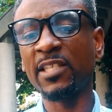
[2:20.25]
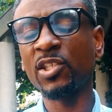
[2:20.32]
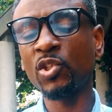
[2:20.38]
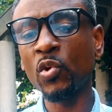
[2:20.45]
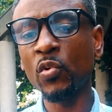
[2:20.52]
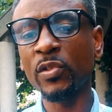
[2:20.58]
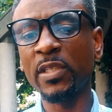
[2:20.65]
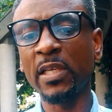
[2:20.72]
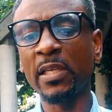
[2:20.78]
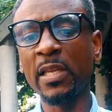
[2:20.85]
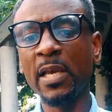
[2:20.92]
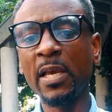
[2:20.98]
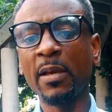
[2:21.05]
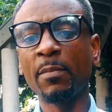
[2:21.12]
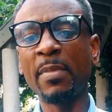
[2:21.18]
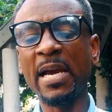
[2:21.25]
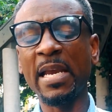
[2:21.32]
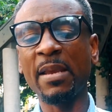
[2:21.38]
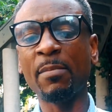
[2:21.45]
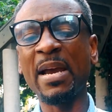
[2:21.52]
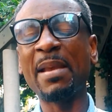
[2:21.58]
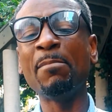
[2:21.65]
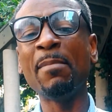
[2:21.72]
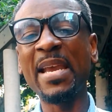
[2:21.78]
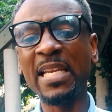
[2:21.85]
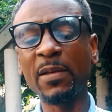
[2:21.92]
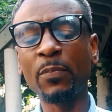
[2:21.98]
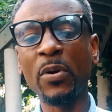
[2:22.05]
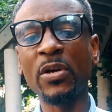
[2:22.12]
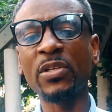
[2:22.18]
chosen by
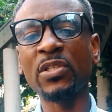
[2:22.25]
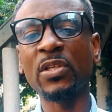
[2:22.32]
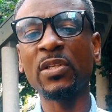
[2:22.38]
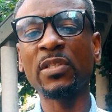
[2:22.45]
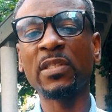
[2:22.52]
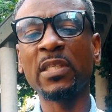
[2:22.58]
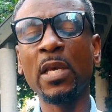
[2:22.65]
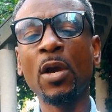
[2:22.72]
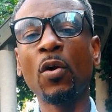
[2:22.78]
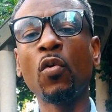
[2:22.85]
many persons